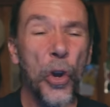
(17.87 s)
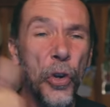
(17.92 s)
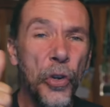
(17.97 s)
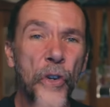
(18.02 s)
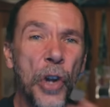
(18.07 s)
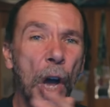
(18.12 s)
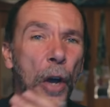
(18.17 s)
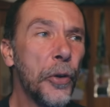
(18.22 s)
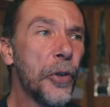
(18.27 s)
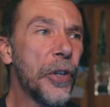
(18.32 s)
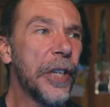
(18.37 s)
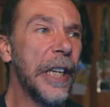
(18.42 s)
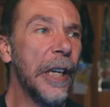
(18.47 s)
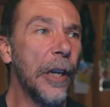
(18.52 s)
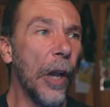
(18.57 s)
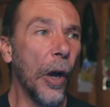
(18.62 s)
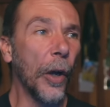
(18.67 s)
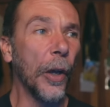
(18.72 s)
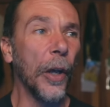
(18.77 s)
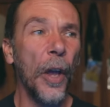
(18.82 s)
No
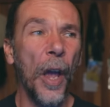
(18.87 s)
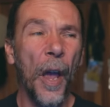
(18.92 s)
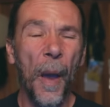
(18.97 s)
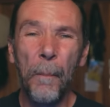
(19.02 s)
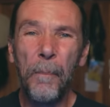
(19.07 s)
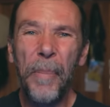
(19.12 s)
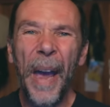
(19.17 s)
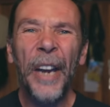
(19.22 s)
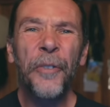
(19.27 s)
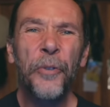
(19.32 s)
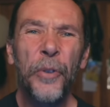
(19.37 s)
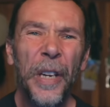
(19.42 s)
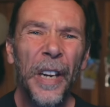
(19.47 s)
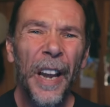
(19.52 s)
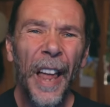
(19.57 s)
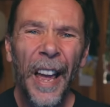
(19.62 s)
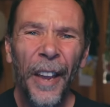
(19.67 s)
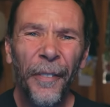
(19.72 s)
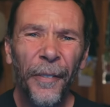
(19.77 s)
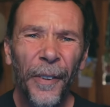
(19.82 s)
C-Log. Battery
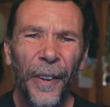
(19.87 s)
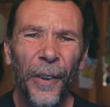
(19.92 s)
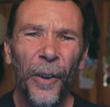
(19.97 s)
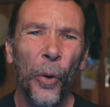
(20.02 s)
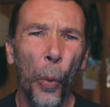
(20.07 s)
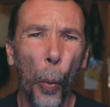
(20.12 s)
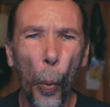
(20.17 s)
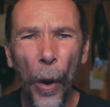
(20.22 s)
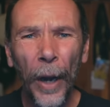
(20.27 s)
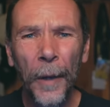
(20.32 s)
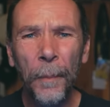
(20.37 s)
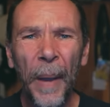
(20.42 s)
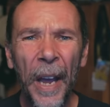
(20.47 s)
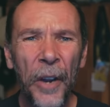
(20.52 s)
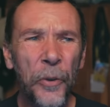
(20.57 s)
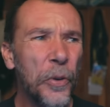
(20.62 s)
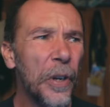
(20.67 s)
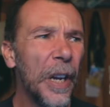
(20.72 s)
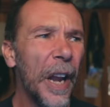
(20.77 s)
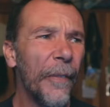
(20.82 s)
life? What
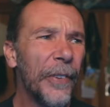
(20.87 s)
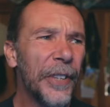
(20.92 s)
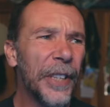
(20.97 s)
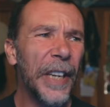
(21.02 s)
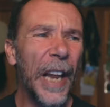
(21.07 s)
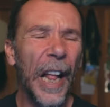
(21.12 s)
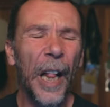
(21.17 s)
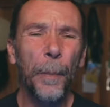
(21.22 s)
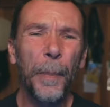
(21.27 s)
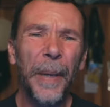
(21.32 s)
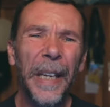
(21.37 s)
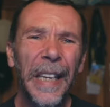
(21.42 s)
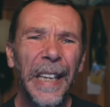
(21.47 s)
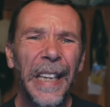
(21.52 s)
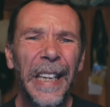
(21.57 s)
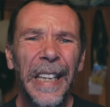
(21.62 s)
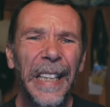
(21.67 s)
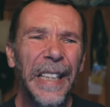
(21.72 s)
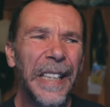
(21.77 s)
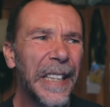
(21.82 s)
battery life? It's an
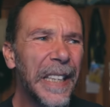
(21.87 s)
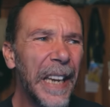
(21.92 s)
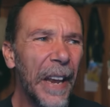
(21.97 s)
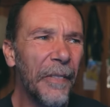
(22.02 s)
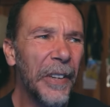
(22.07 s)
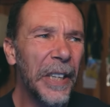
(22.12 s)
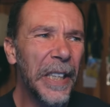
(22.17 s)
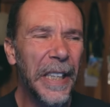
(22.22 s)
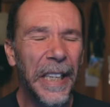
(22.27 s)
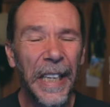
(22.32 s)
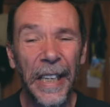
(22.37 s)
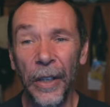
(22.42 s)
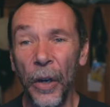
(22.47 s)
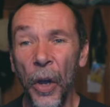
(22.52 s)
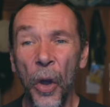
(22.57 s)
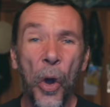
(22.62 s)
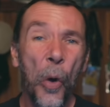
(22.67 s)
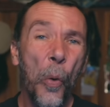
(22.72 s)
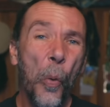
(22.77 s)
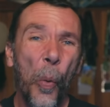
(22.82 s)
LPE 17.
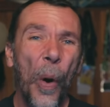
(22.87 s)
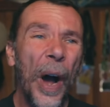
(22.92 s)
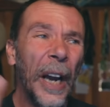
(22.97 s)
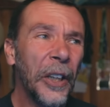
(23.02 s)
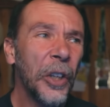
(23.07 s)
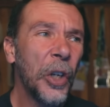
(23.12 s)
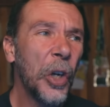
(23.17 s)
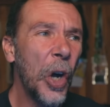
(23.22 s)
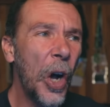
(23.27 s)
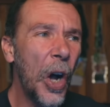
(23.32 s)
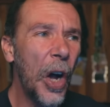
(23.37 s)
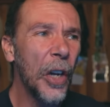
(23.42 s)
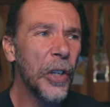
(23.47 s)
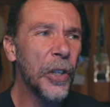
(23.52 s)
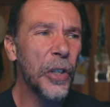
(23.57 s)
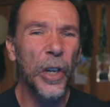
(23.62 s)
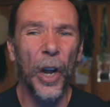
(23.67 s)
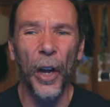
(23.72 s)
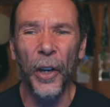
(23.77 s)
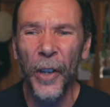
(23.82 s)
One card
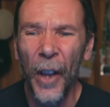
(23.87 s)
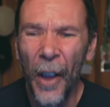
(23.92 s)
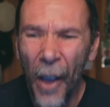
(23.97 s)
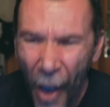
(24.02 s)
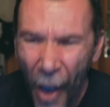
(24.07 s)
slot.